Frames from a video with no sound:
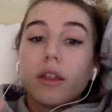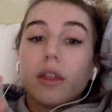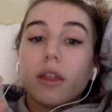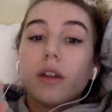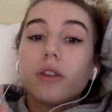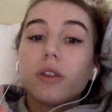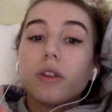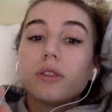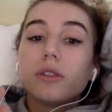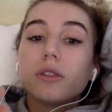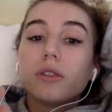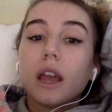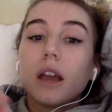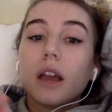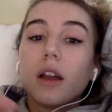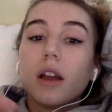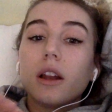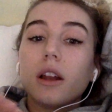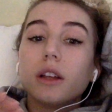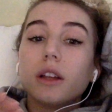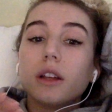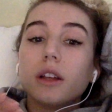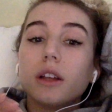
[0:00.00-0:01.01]
there's like an
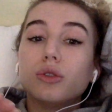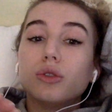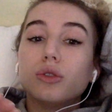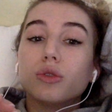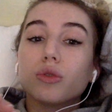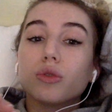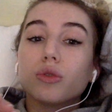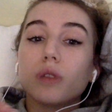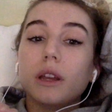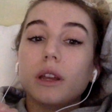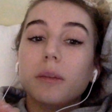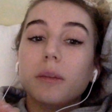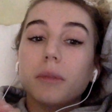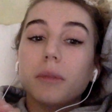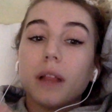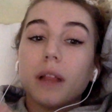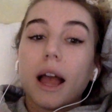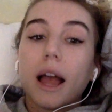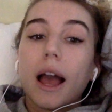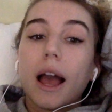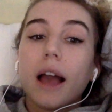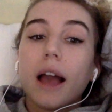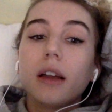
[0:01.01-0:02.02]
extreme
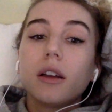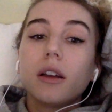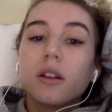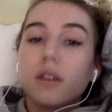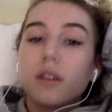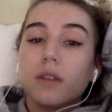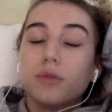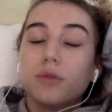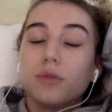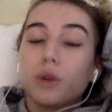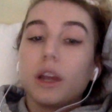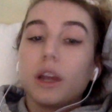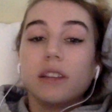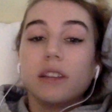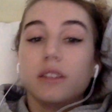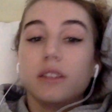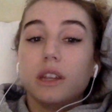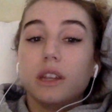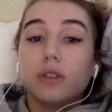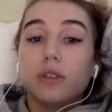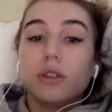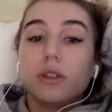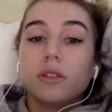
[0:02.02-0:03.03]
lack of
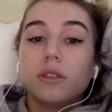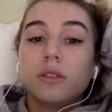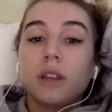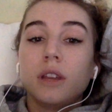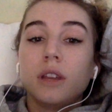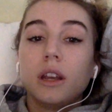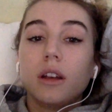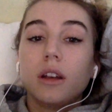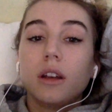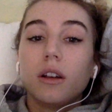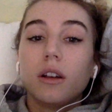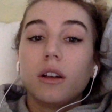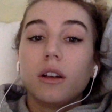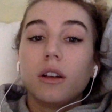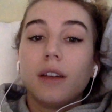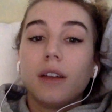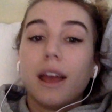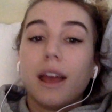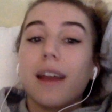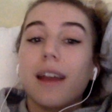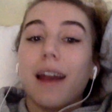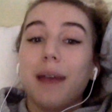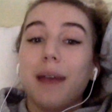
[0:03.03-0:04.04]
transitions here
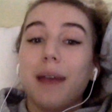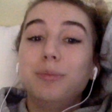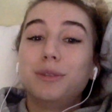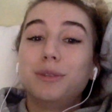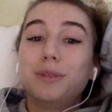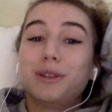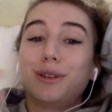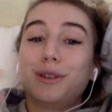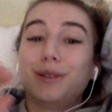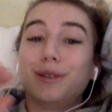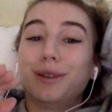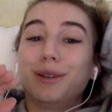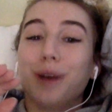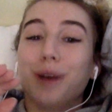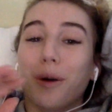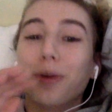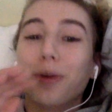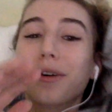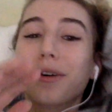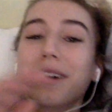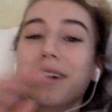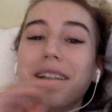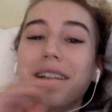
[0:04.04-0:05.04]
and I'm so
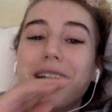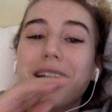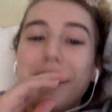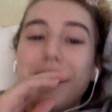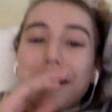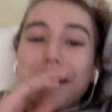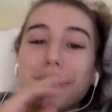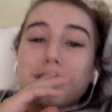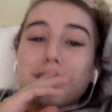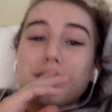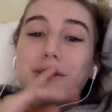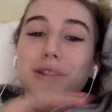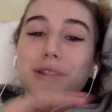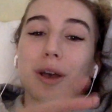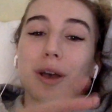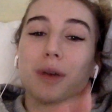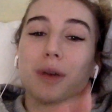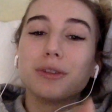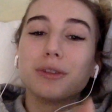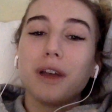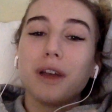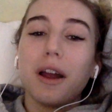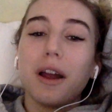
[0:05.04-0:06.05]
so
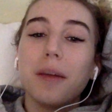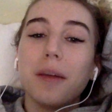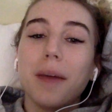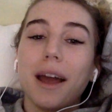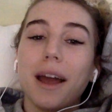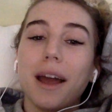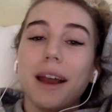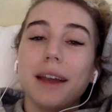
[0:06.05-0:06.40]
sorry about